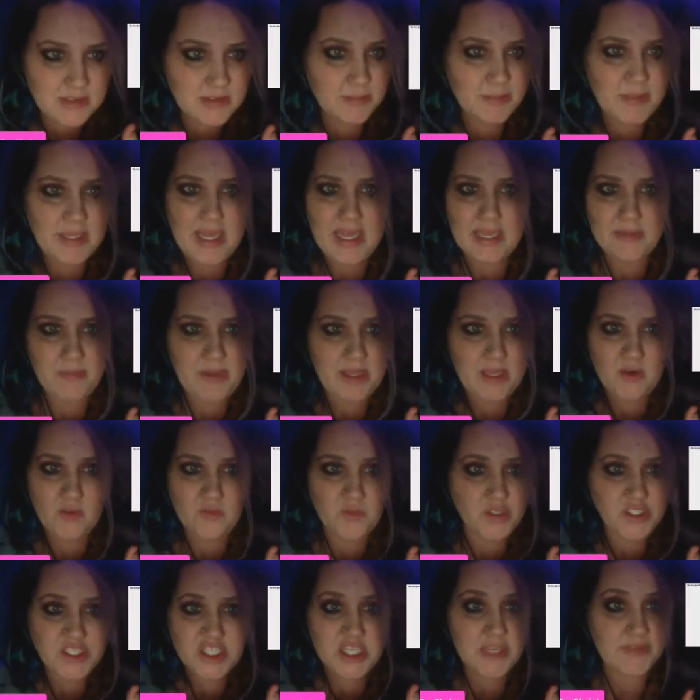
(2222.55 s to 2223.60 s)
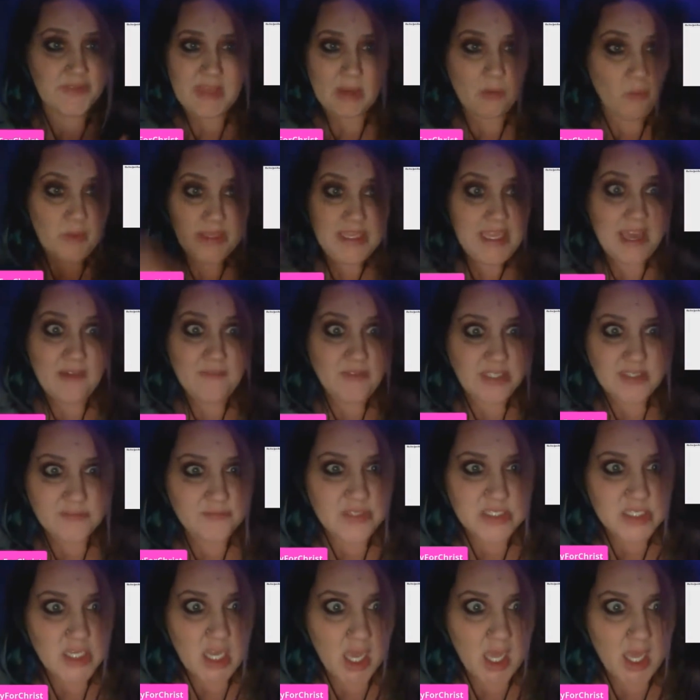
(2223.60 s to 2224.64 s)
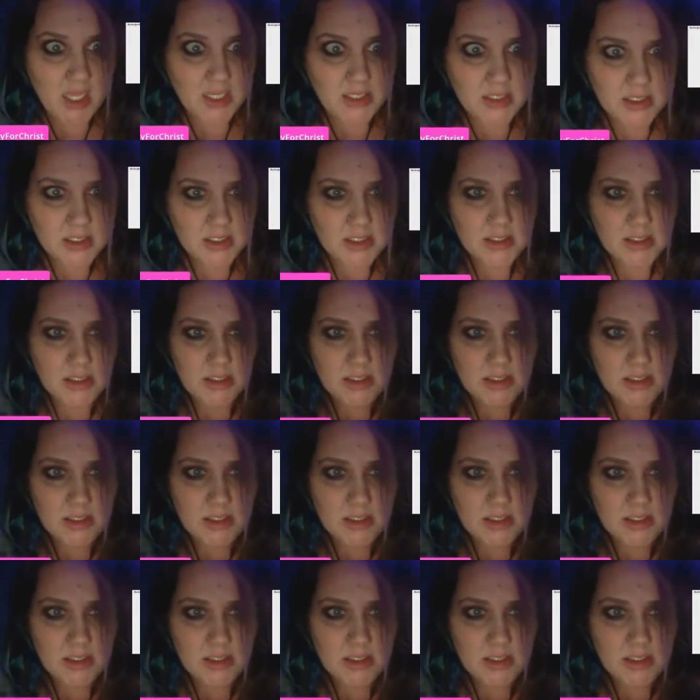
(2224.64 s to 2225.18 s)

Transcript: to the black man over shit that we haven't even done.